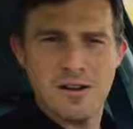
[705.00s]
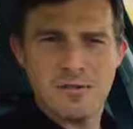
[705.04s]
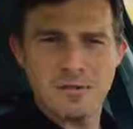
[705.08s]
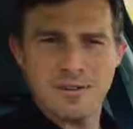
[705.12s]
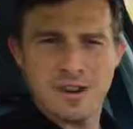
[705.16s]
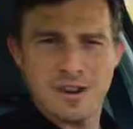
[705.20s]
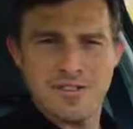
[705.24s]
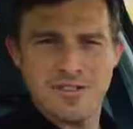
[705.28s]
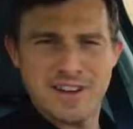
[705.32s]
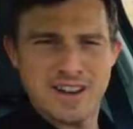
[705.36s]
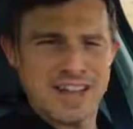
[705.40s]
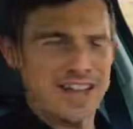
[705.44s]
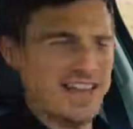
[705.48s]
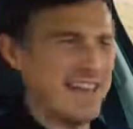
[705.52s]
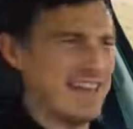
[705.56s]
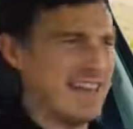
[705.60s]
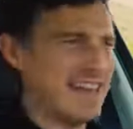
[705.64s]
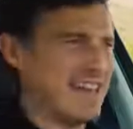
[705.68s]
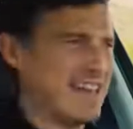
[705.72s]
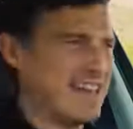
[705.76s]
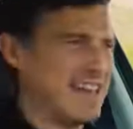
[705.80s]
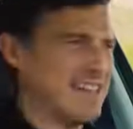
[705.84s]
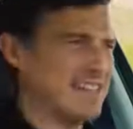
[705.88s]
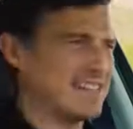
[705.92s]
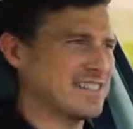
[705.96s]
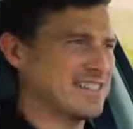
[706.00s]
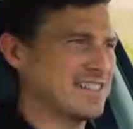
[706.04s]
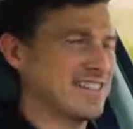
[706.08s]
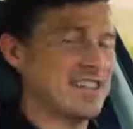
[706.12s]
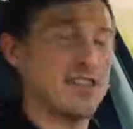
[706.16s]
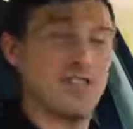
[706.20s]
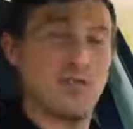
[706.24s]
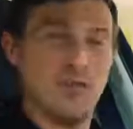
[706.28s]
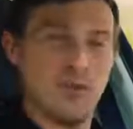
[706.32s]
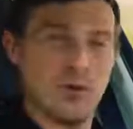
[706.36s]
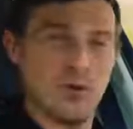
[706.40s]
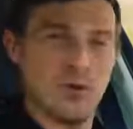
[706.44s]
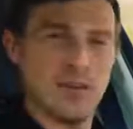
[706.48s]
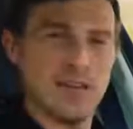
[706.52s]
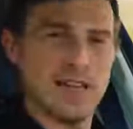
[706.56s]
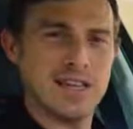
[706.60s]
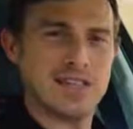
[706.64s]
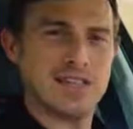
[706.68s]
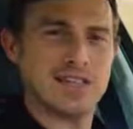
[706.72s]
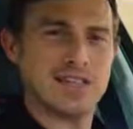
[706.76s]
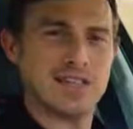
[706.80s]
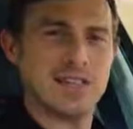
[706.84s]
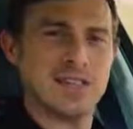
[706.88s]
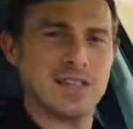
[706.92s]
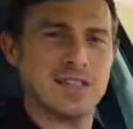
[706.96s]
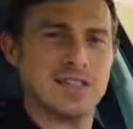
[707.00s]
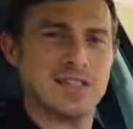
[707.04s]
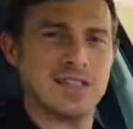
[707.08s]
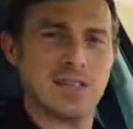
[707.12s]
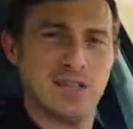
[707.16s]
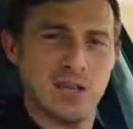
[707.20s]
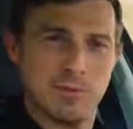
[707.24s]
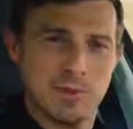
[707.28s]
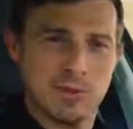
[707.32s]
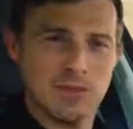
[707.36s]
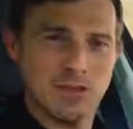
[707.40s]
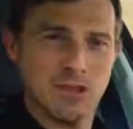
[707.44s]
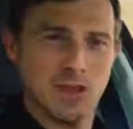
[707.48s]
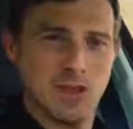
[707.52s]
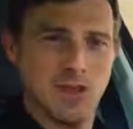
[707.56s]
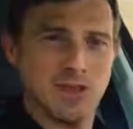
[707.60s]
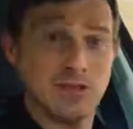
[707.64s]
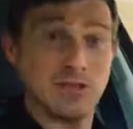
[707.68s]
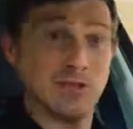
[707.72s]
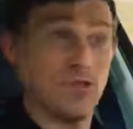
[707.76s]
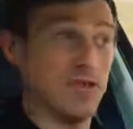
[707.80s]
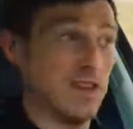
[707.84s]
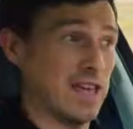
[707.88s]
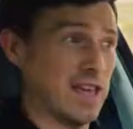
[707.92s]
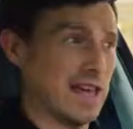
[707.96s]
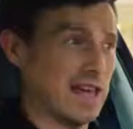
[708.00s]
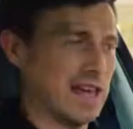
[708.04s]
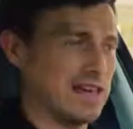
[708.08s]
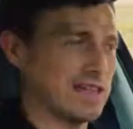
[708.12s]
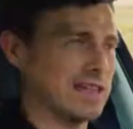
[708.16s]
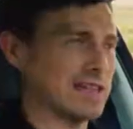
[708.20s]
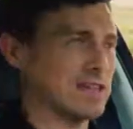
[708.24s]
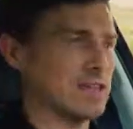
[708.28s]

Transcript: I'm driving here is the 4-litre turbocharged V8.